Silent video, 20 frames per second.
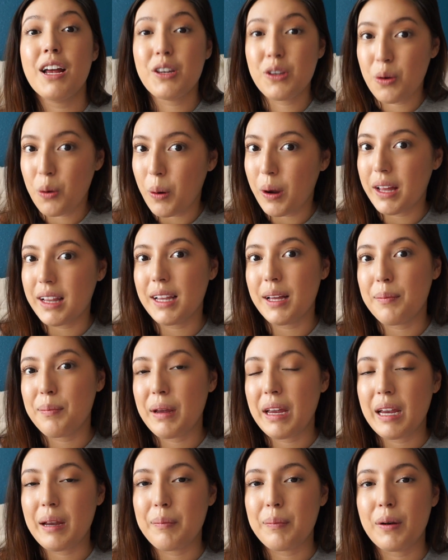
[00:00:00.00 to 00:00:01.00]
toilet
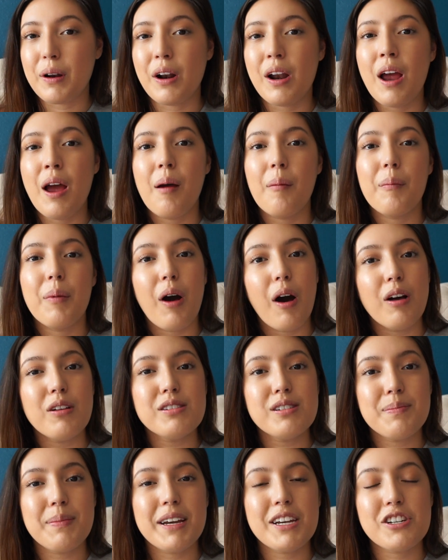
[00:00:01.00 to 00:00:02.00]
paper, but
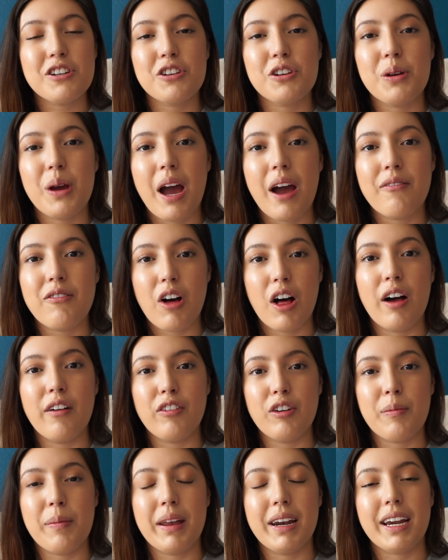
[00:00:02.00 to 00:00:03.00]
also make sure you have all of
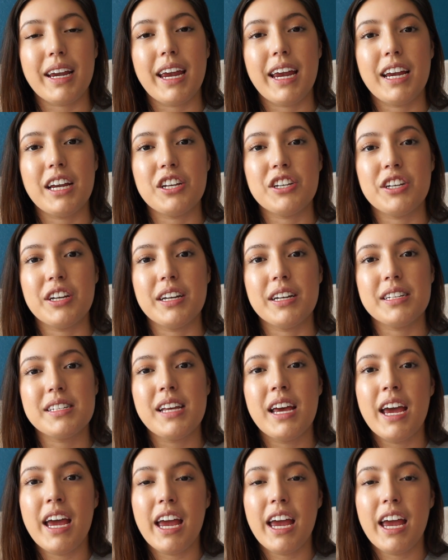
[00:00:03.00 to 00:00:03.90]
your medications.